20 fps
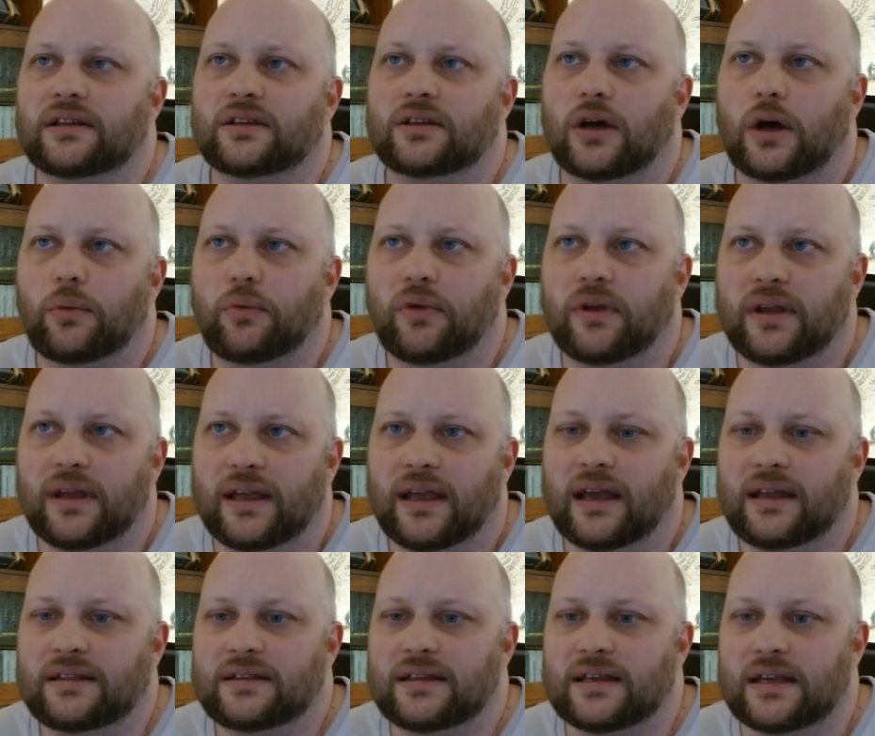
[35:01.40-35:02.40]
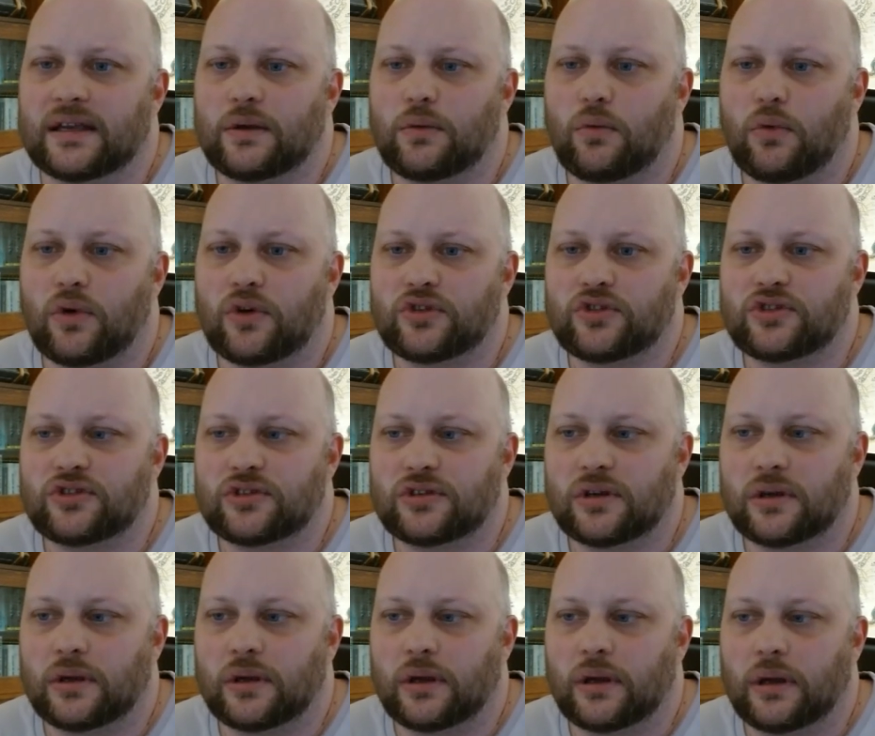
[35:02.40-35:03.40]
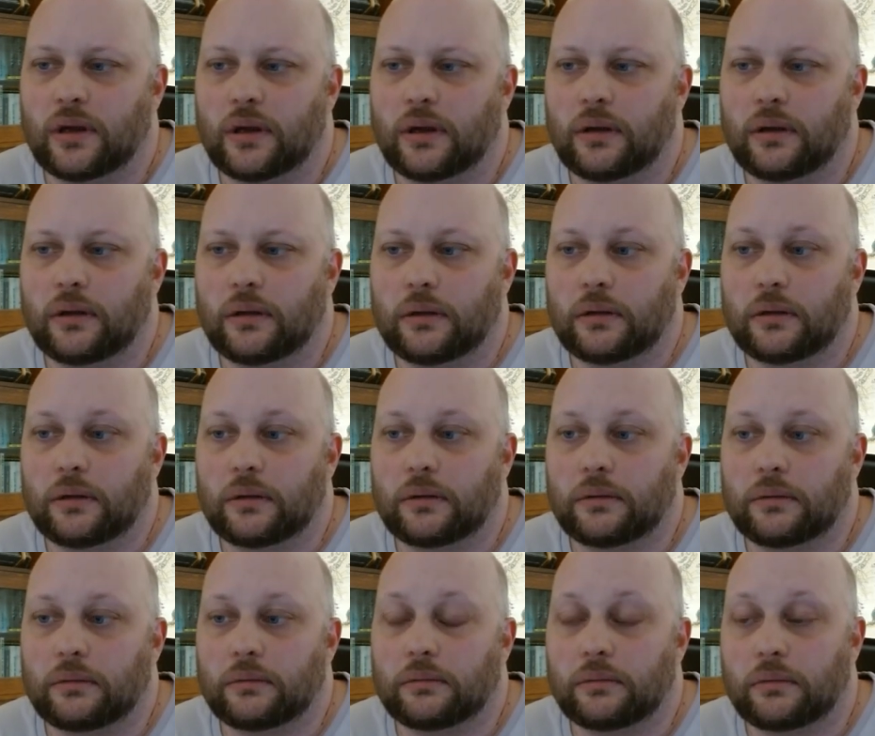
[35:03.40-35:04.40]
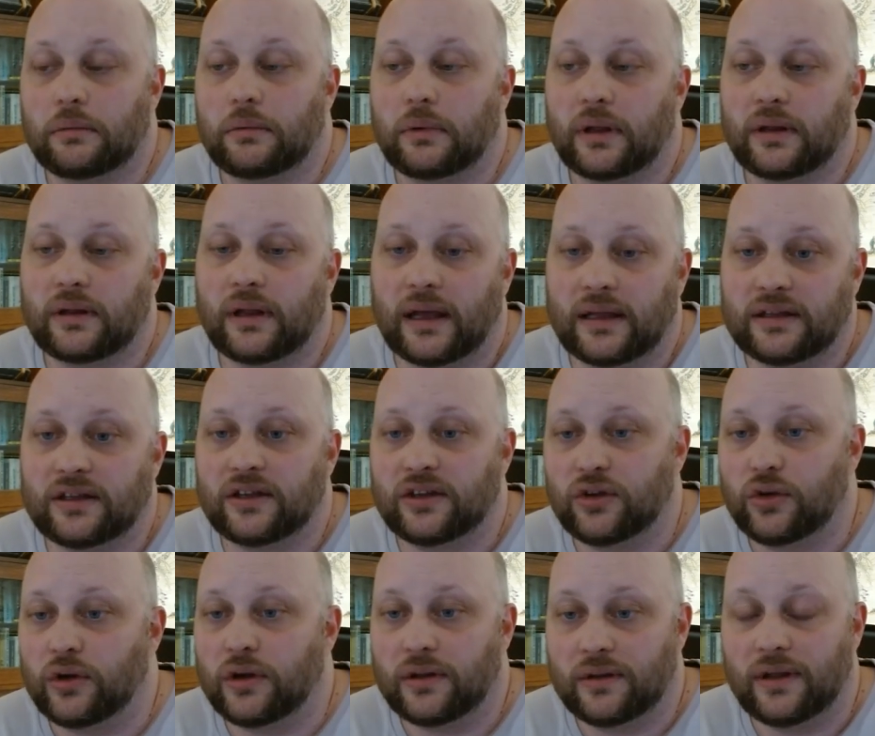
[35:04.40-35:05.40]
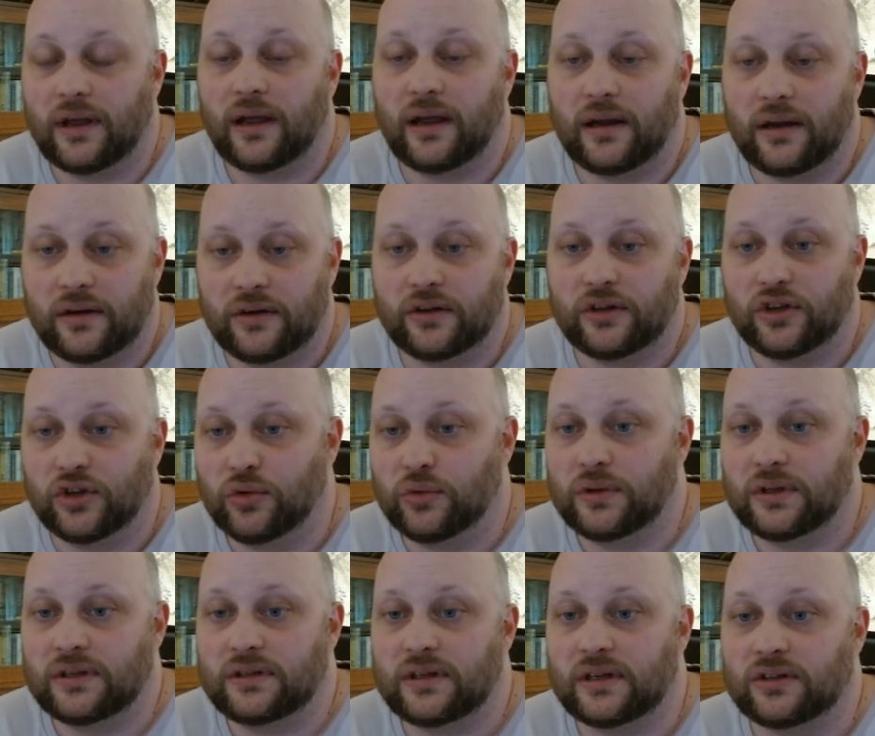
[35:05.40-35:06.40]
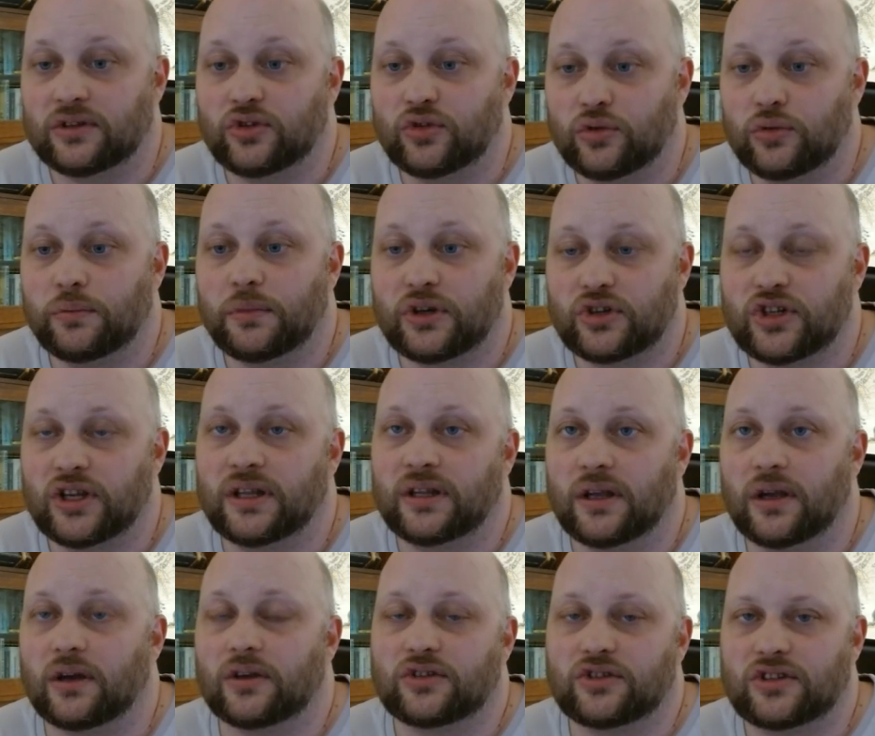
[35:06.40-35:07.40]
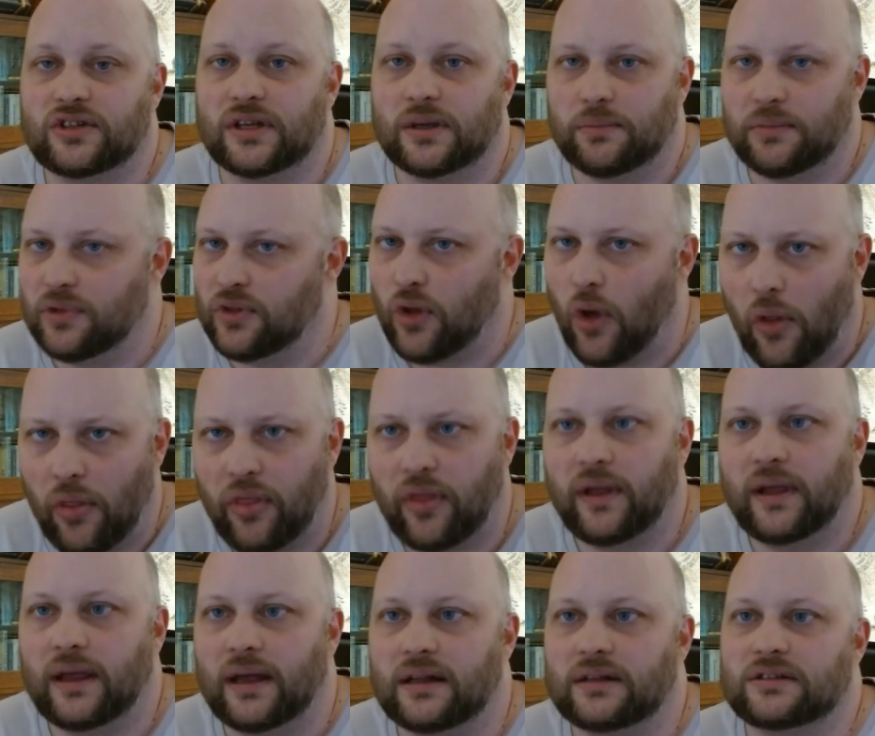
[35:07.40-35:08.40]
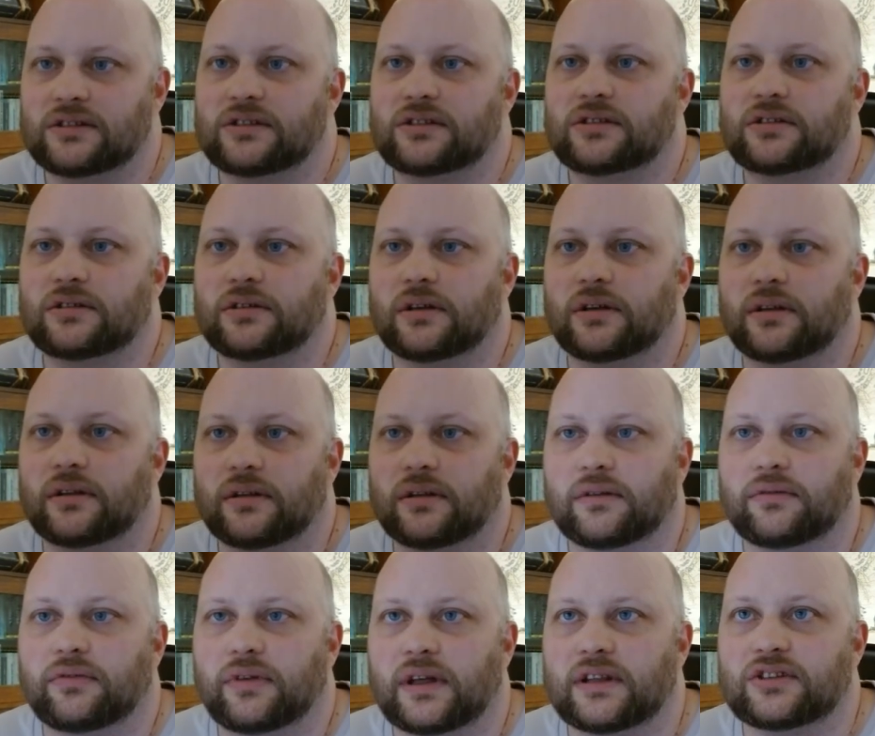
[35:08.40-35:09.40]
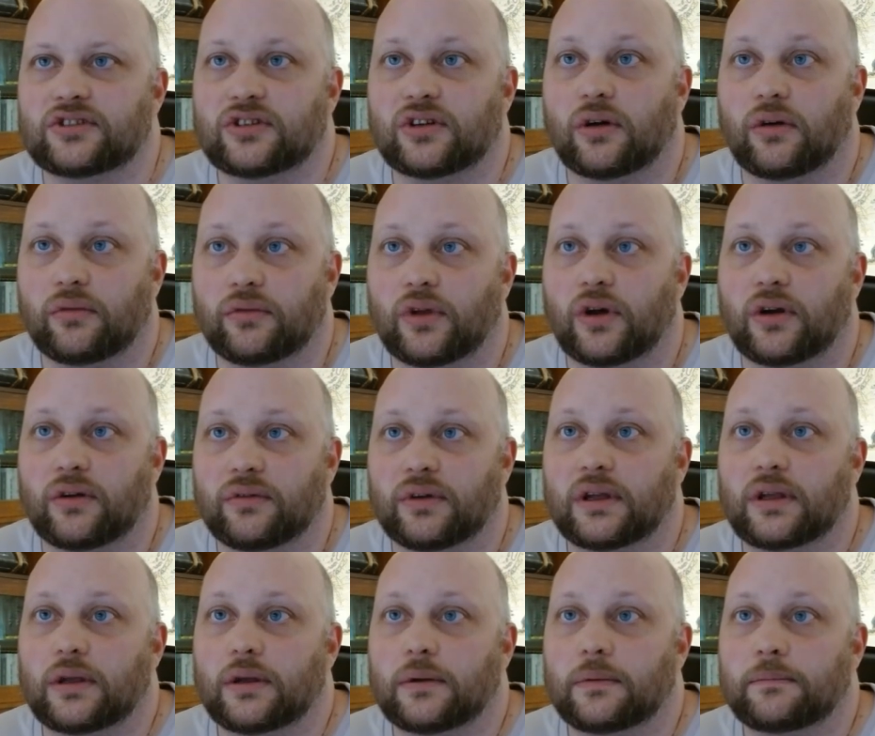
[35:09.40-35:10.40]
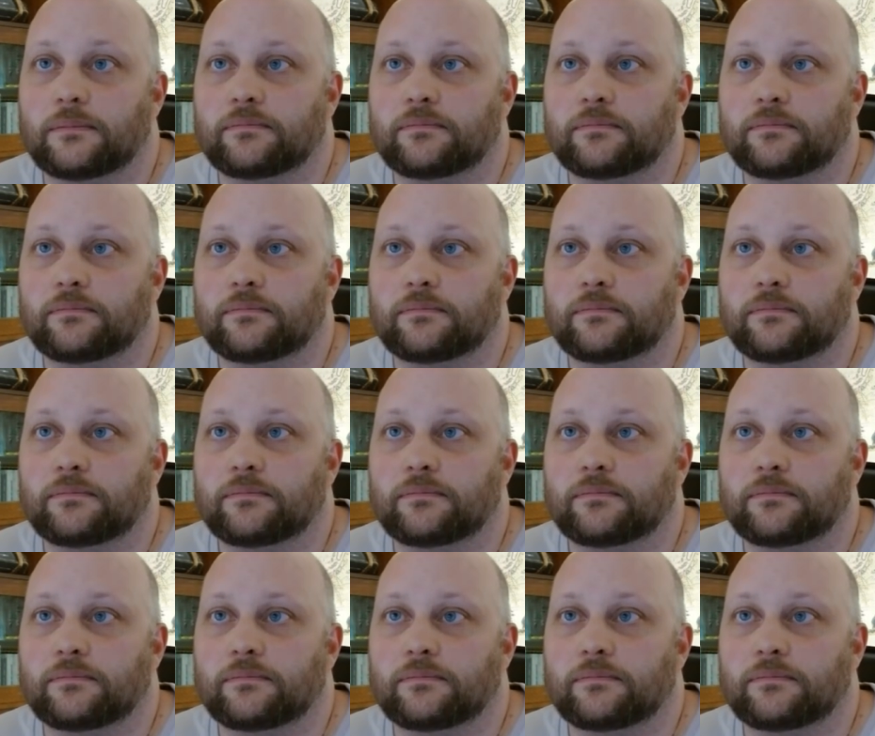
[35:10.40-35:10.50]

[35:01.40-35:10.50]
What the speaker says: up with getting was an anti-air unit and two machine guns team, nothing else in defense of Narvik.